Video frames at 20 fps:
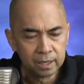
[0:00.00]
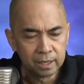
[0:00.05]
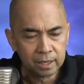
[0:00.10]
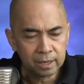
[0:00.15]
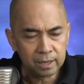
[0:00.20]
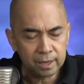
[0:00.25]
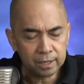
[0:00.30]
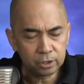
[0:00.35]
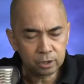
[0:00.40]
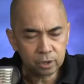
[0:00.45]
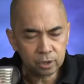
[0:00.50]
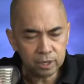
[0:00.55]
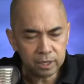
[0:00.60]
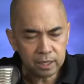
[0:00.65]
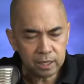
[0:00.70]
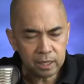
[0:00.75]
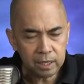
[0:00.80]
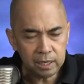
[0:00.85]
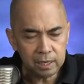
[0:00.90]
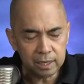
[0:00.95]
Let your
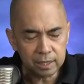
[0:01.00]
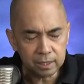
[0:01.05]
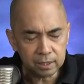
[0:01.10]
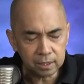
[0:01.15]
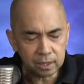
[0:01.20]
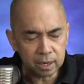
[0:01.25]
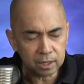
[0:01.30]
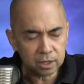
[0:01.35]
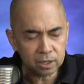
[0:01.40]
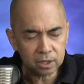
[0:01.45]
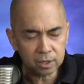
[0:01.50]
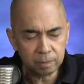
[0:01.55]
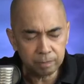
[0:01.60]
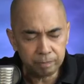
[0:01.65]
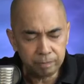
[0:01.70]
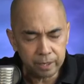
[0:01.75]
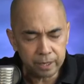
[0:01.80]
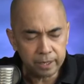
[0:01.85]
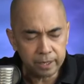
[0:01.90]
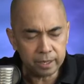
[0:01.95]
healing touch
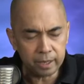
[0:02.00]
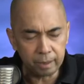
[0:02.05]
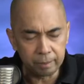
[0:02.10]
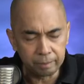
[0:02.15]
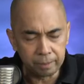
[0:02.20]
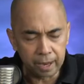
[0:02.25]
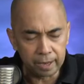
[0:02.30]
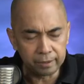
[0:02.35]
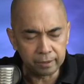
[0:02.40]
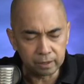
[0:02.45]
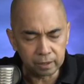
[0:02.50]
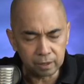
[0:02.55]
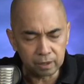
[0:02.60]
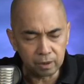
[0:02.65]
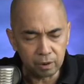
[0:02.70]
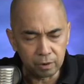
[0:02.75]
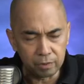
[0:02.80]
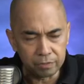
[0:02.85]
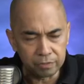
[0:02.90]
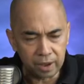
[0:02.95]
be upon
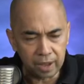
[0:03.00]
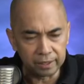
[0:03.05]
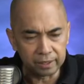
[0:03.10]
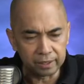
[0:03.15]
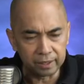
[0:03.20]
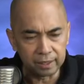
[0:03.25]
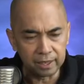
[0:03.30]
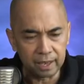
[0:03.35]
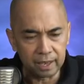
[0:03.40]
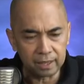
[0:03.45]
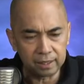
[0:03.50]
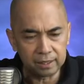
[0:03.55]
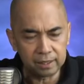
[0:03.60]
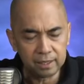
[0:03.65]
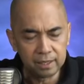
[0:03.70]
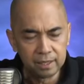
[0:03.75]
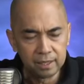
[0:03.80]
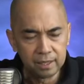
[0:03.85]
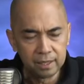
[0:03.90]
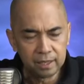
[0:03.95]
her, O Father God.
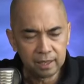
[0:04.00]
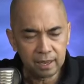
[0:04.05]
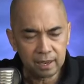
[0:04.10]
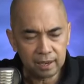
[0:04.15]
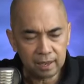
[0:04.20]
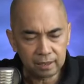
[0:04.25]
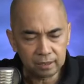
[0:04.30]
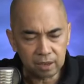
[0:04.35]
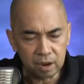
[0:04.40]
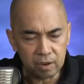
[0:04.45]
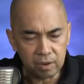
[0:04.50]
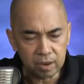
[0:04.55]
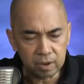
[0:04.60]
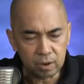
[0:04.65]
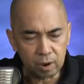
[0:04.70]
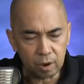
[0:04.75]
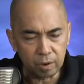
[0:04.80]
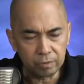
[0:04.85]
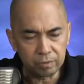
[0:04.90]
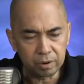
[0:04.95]
Let her
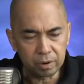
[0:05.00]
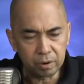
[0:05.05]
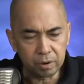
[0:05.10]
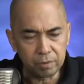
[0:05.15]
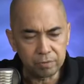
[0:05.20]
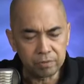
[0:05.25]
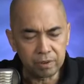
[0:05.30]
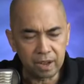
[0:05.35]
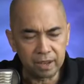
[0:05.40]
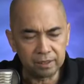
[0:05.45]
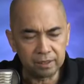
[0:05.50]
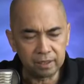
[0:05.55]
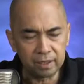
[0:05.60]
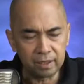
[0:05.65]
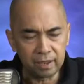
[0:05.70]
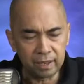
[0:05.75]
recover, O Father.